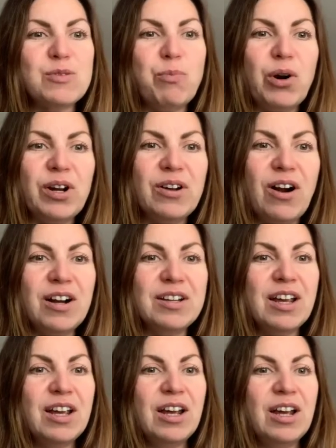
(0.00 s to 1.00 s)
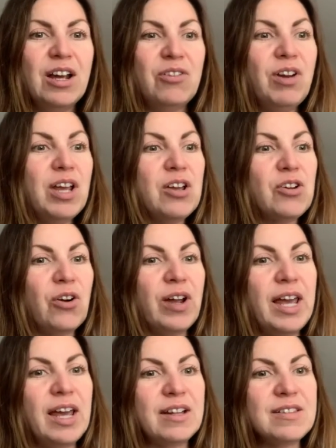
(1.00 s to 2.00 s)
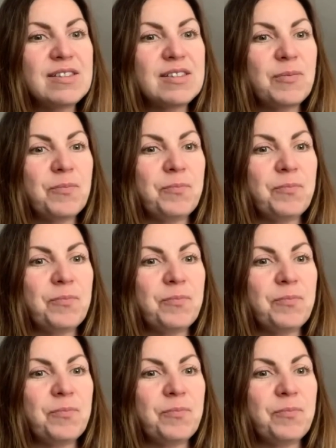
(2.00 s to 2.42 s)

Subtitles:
Beauregard, wringing her hands.